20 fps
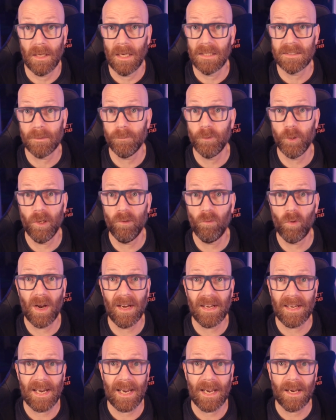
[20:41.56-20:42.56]
as I'm doing
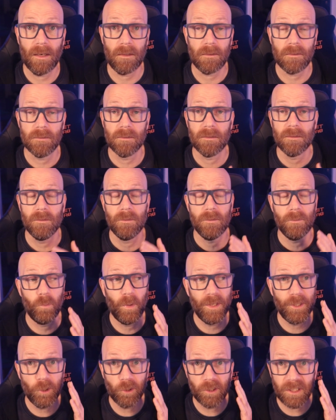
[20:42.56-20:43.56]
right now,
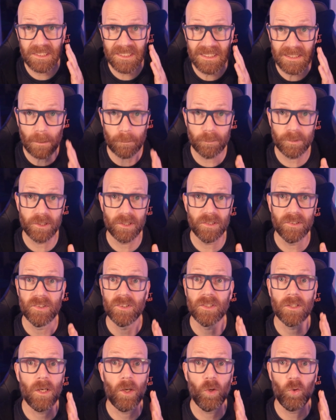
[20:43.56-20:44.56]
when your
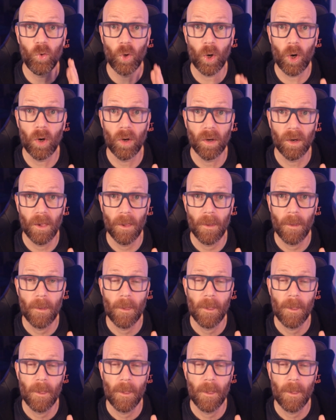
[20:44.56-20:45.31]
assumptions are wrong.